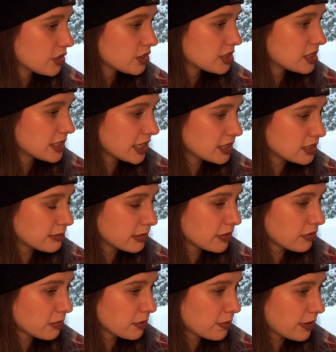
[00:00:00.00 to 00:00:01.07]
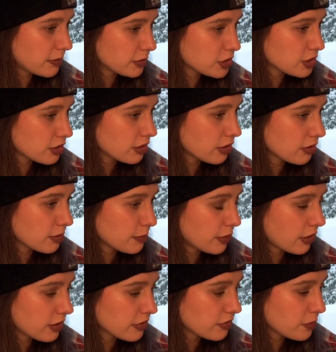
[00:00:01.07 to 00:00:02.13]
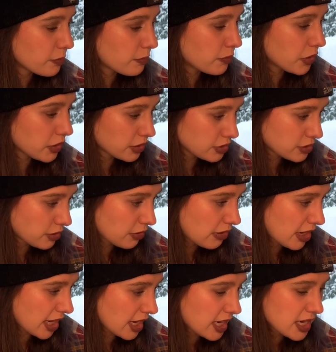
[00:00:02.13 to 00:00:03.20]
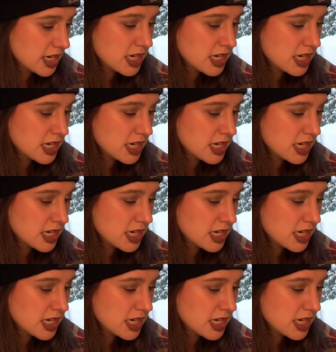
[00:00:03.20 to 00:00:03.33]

sent to me from a publisher or part of a book tour.